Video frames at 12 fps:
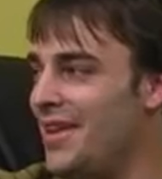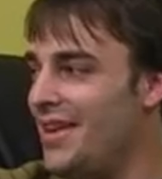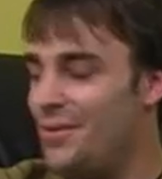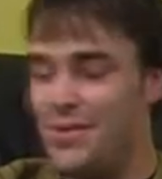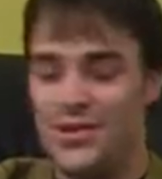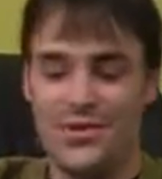
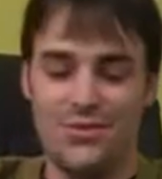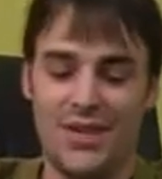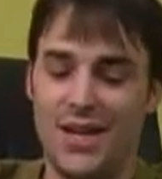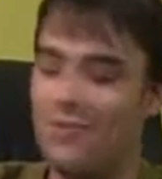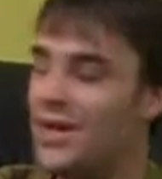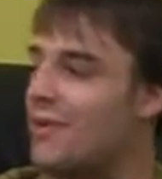which you
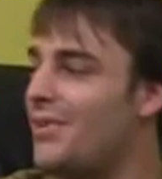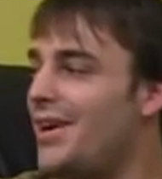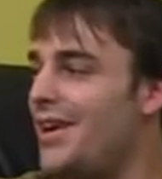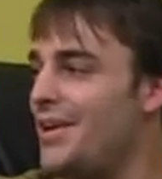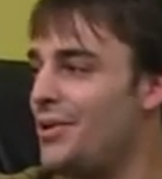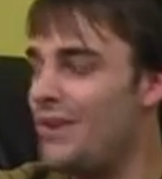really
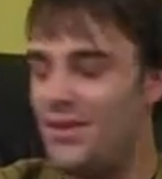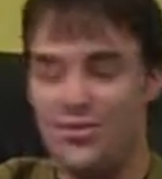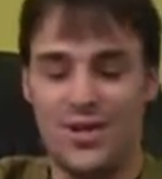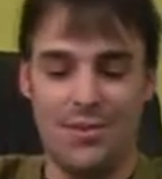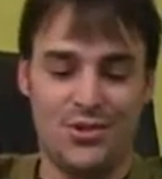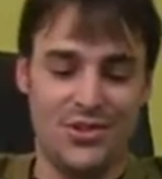require no
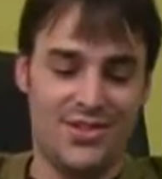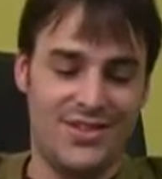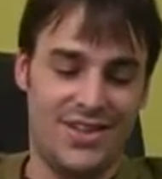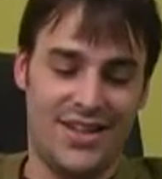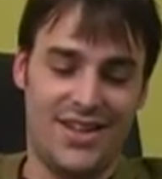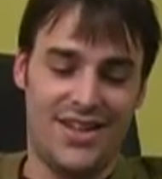interruptions.
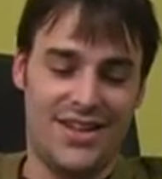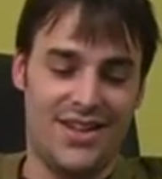And